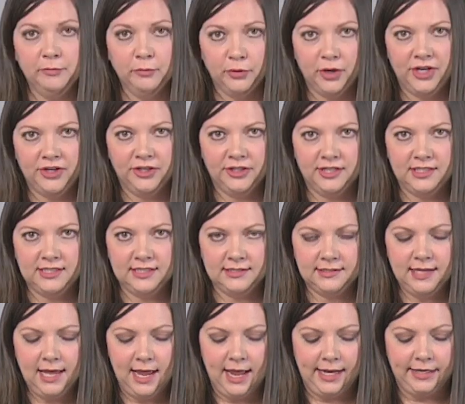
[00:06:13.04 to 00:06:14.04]
embroidered a
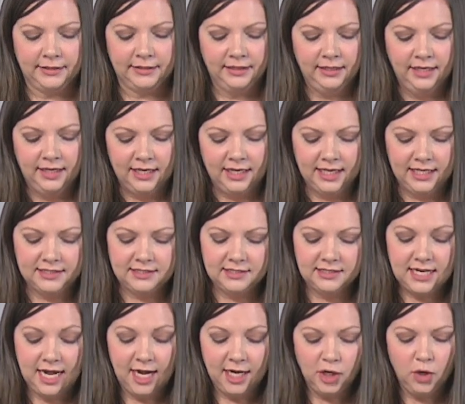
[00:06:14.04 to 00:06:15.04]
design,
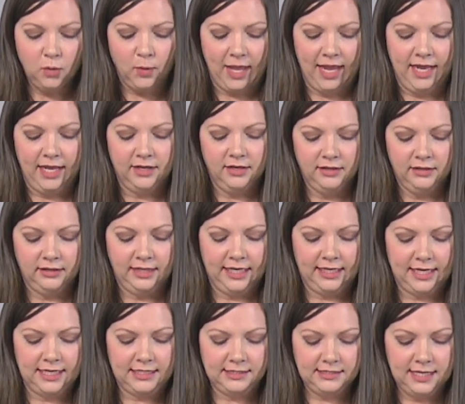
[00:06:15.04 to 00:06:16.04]
it's tear away,
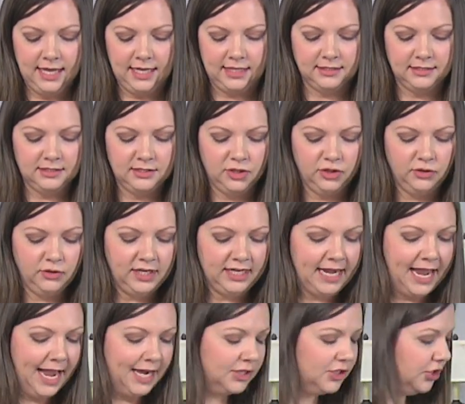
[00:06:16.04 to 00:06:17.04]
like I said. So you
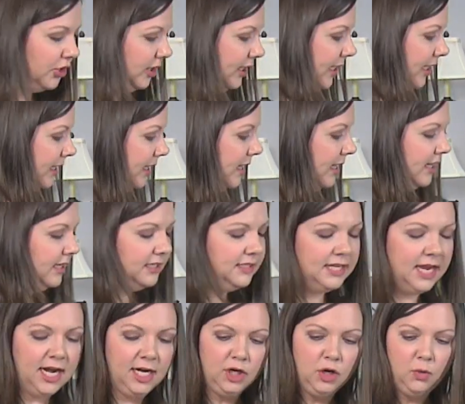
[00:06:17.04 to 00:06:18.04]
can actually
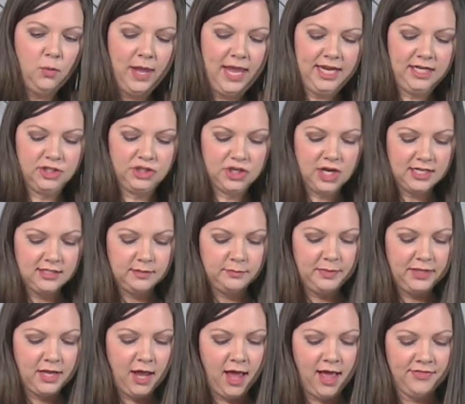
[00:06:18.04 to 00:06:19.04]
tear away
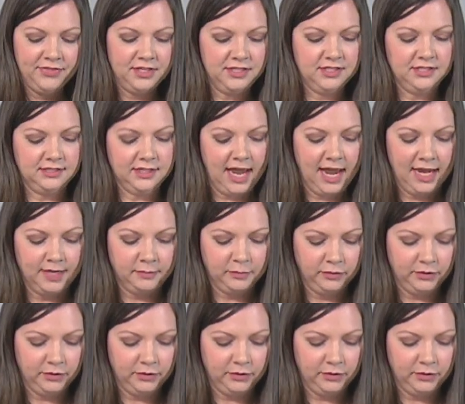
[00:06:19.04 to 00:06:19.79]
just beyond the design